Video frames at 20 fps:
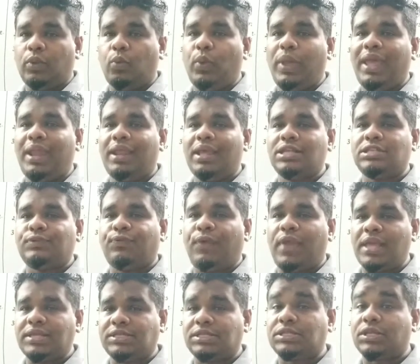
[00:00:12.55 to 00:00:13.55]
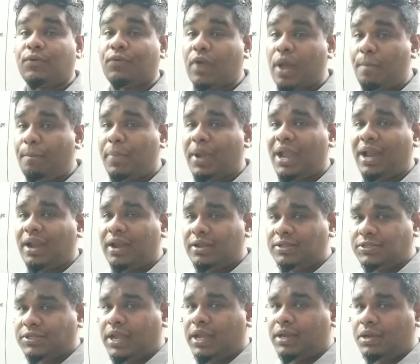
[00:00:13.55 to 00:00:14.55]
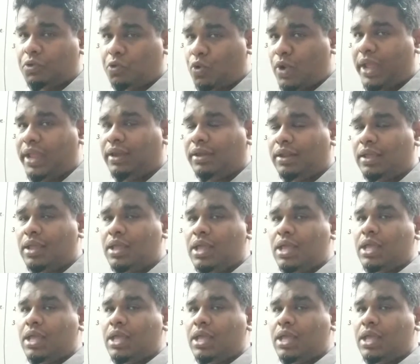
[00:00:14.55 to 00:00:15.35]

the various phases of compiler design, right?